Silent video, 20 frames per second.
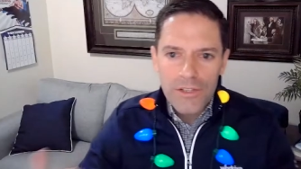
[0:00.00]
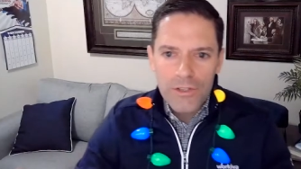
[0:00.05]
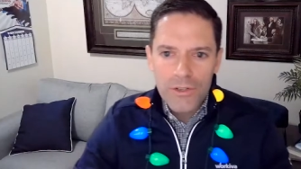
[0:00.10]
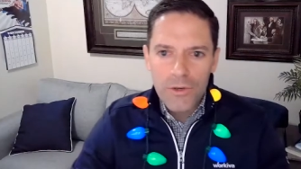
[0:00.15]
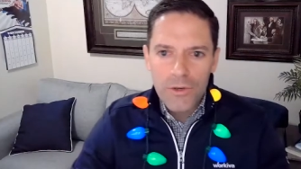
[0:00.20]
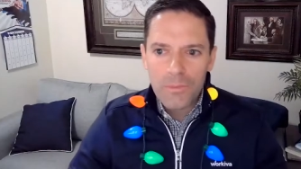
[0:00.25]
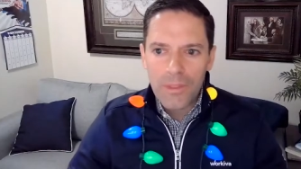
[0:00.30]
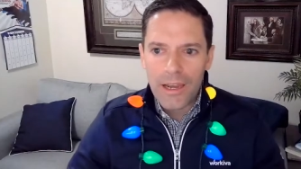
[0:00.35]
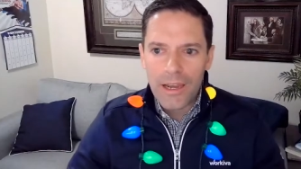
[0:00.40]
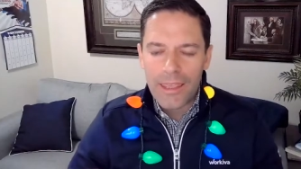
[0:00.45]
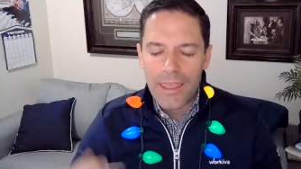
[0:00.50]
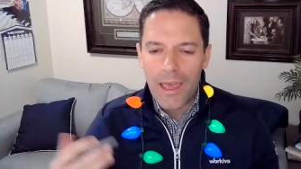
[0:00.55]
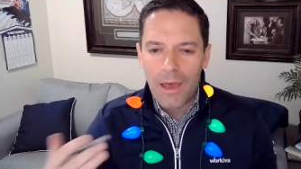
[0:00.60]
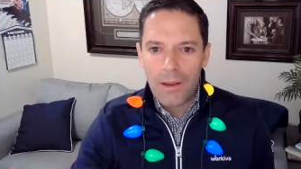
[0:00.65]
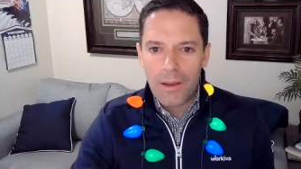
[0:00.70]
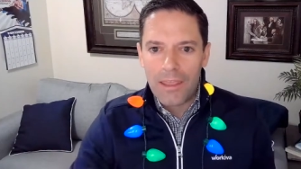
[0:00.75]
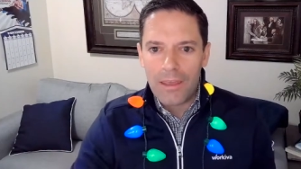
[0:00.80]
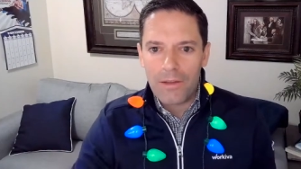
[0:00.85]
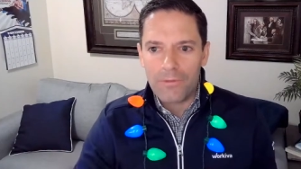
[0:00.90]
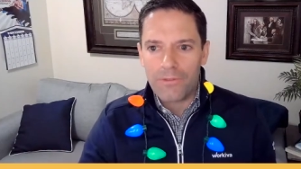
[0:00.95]
assume that
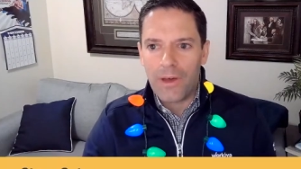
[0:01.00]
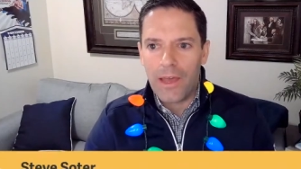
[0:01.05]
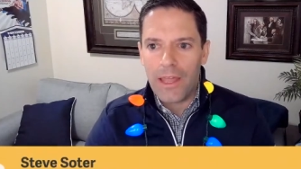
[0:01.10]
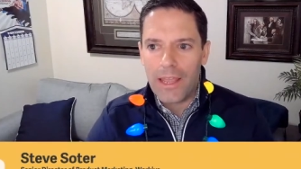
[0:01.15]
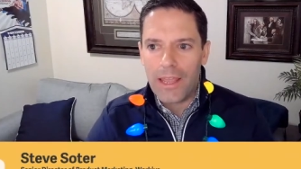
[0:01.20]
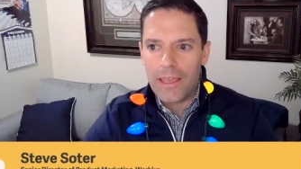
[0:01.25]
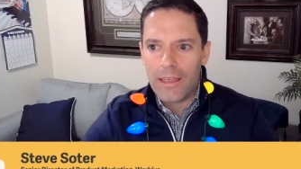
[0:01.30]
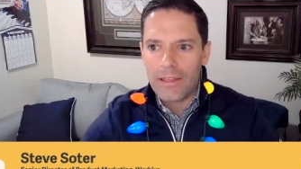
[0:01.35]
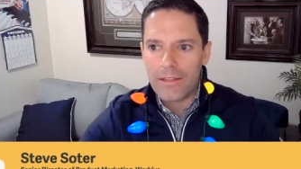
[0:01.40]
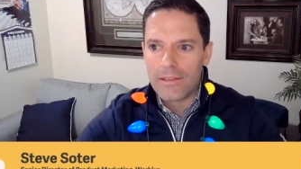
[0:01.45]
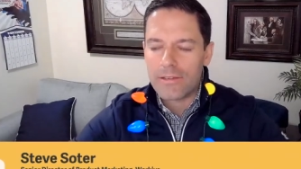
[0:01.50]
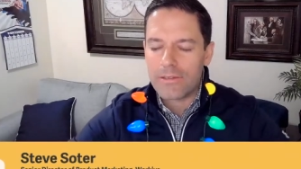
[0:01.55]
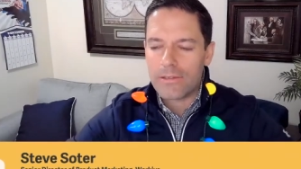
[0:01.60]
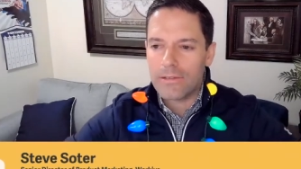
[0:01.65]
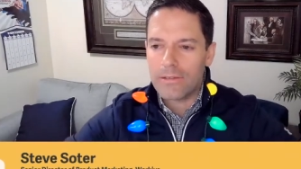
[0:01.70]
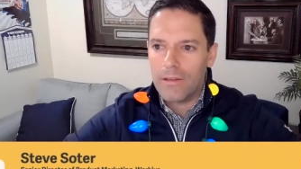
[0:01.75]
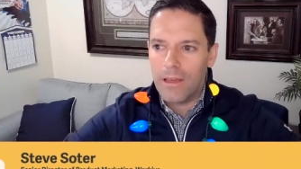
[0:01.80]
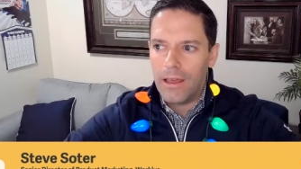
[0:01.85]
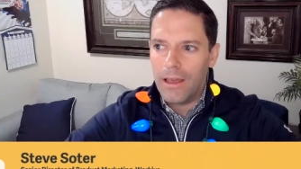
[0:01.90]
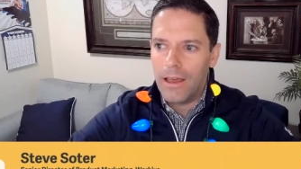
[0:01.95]
accounting and finance
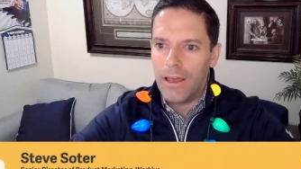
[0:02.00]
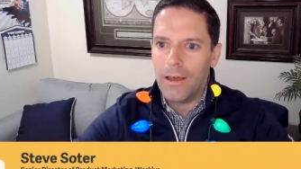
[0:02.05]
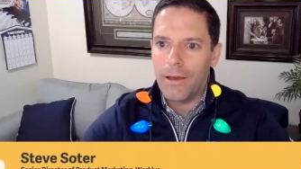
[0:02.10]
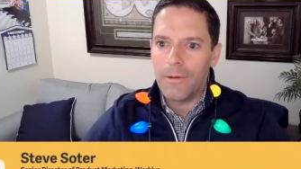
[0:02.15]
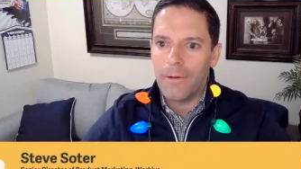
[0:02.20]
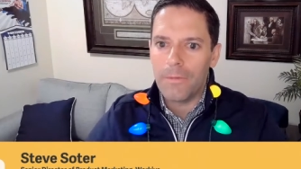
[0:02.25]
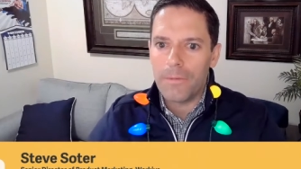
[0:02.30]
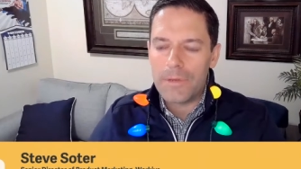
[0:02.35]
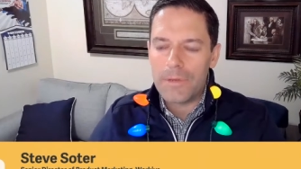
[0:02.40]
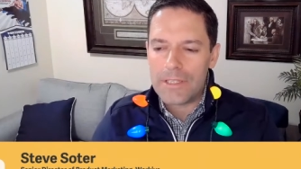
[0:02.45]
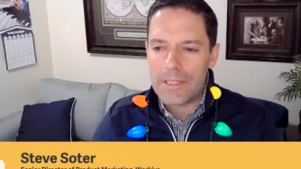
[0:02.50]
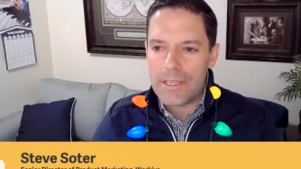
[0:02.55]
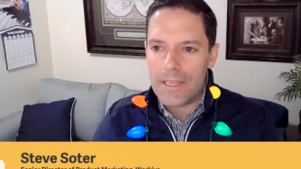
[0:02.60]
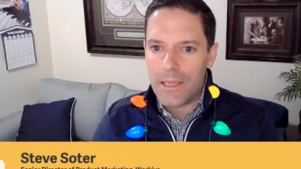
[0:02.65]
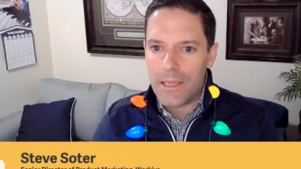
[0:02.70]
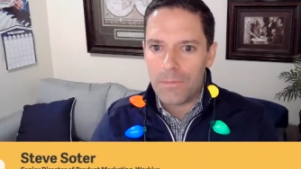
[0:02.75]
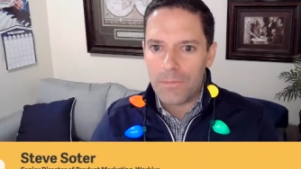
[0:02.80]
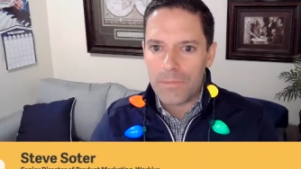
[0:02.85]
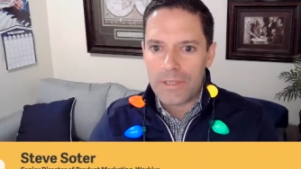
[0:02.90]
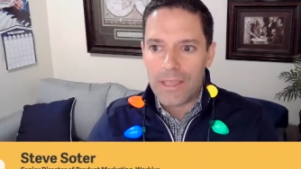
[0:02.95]
uh,
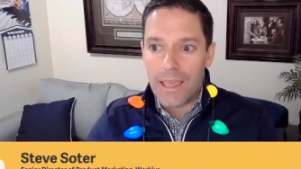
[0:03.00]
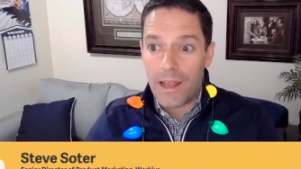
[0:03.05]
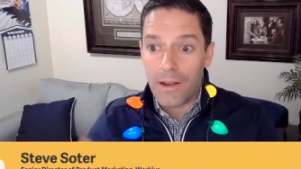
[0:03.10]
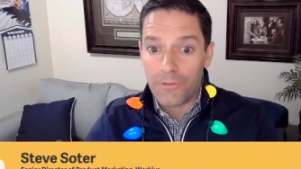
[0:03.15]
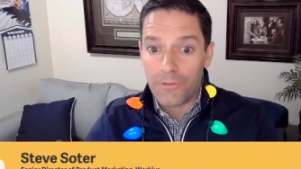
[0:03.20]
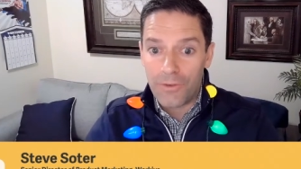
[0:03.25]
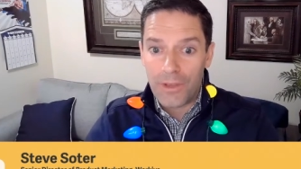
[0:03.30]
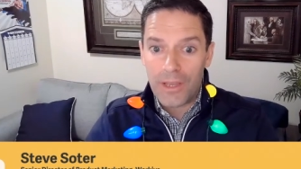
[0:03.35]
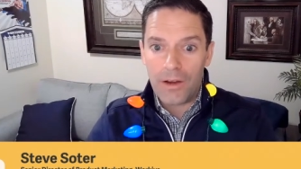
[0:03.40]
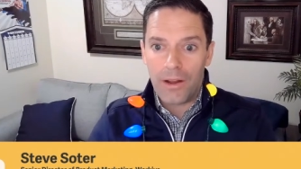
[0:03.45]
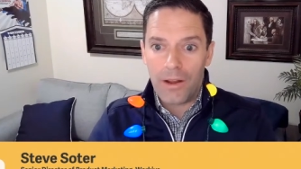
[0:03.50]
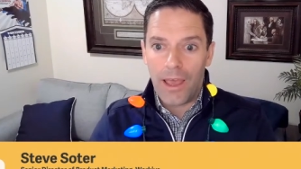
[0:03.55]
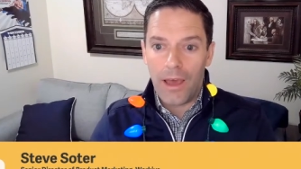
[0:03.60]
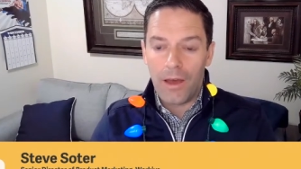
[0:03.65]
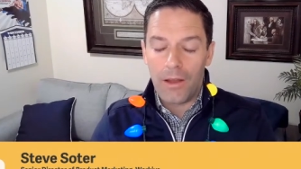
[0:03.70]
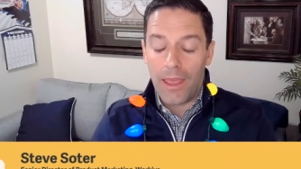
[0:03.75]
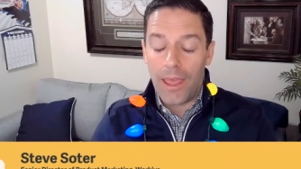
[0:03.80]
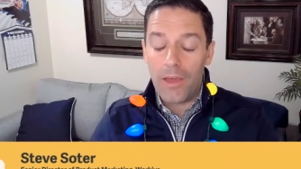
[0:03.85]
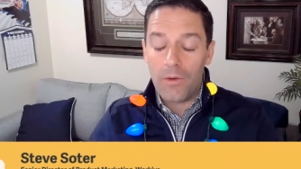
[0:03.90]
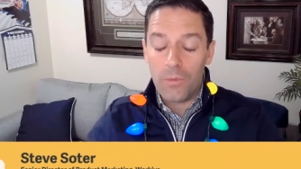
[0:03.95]
teams kind of figured
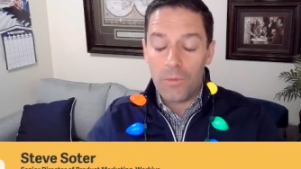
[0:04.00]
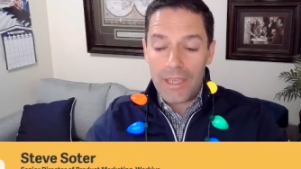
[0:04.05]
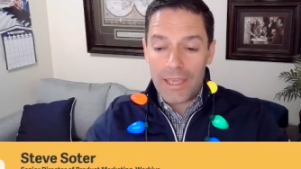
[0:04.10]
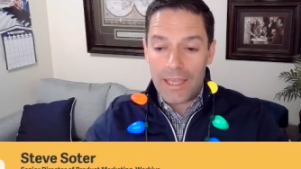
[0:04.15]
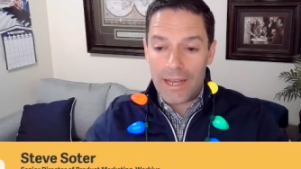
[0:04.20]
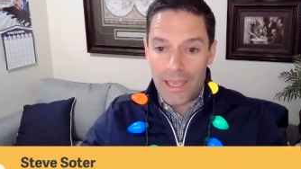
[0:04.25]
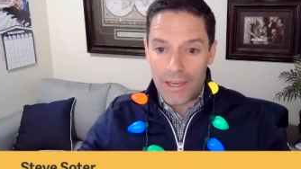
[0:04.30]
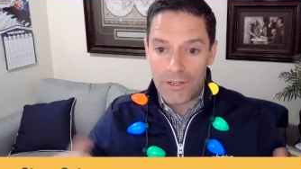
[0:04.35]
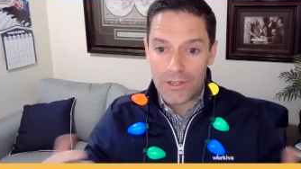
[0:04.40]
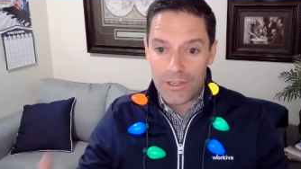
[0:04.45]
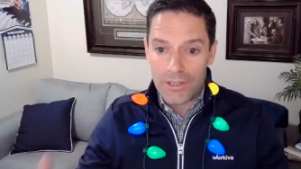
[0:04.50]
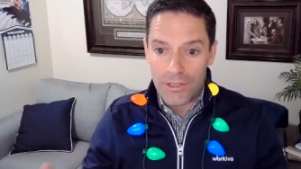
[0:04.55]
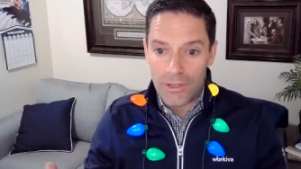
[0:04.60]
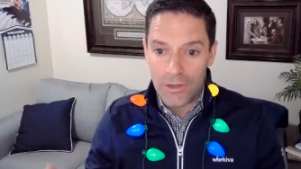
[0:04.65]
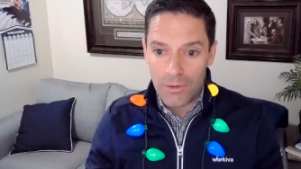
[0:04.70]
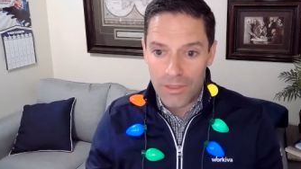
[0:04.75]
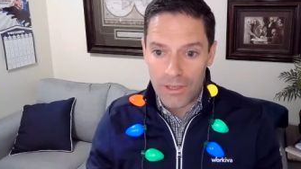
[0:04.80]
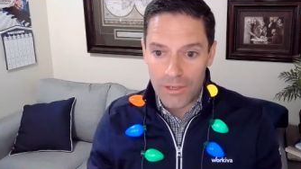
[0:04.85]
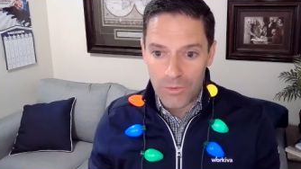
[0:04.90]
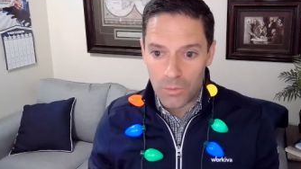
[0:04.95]
out, hey, we can actually
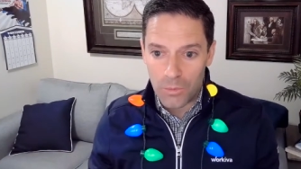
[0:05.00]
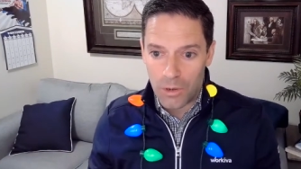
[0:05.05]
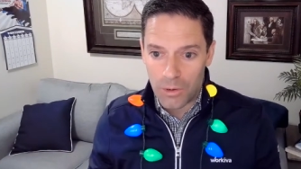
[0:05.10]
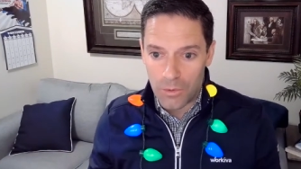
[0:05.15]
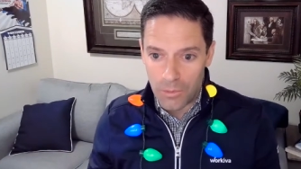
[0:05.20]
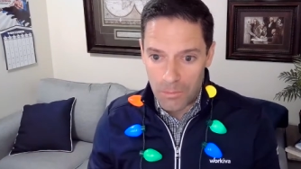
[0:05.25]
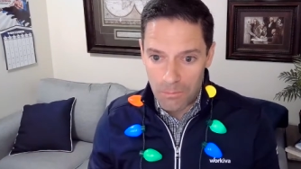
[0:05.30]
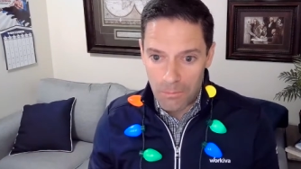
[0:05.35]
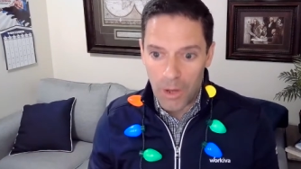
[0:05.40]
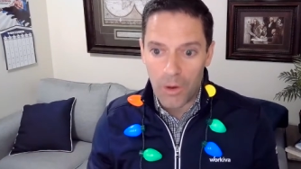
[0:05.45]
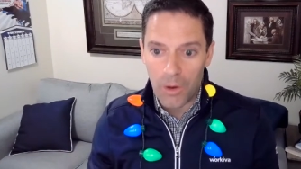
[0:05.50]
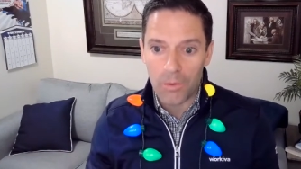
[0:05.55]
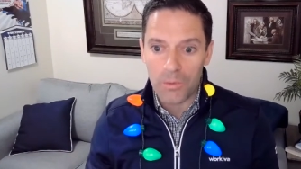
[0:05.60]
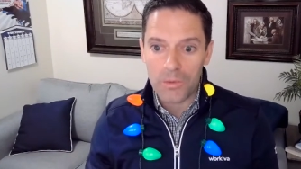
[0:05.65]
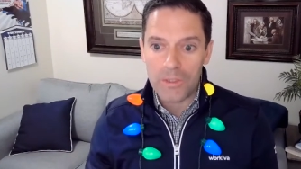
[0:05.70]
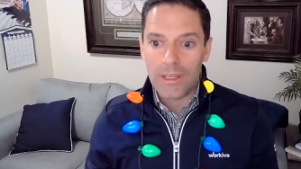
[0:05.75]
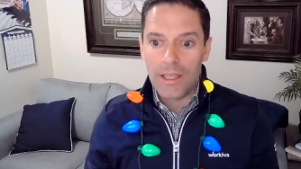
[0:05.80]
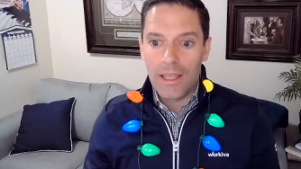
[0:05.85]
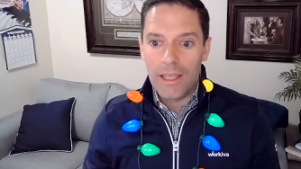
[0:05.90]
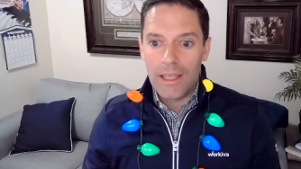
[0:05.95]
do this work
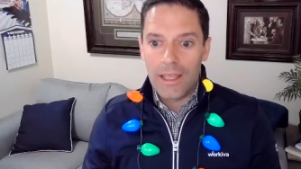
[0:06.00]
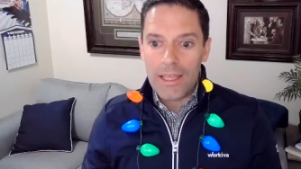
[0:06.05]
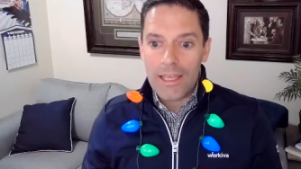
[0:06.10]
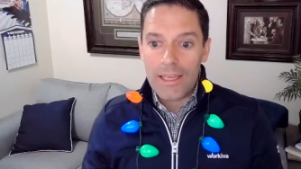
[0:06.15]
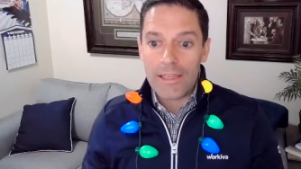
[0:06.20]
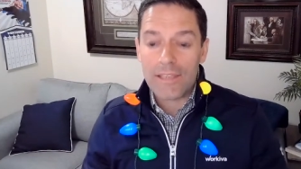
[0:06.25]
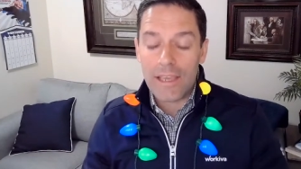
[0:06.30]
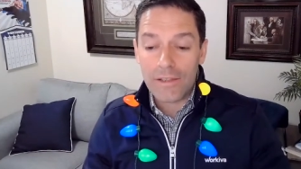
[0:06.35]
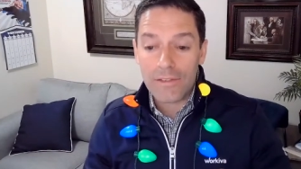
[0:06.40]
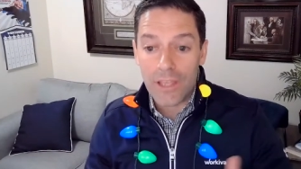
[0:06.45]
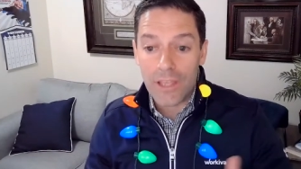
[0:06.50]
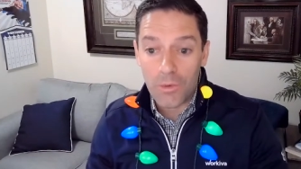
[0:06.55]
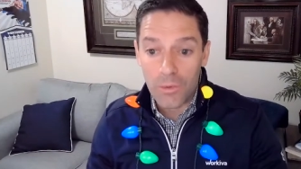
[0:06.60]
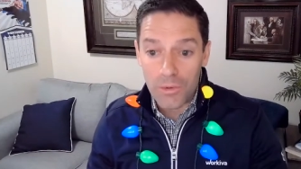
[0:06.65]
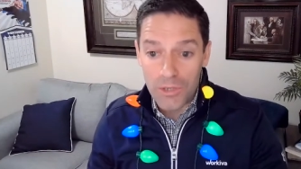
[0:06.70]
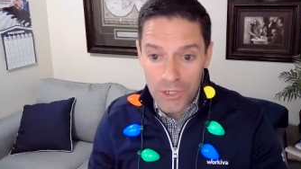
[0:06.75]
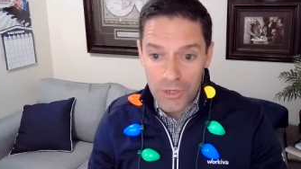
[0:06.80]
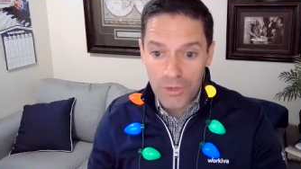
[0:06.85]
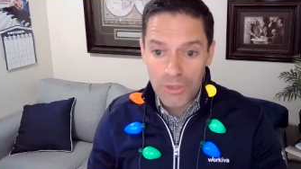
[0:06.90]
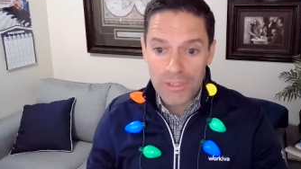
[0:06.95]
remote. It sounds like
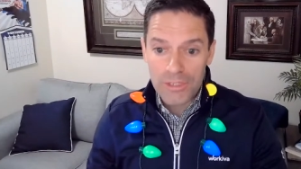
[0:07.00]
what you're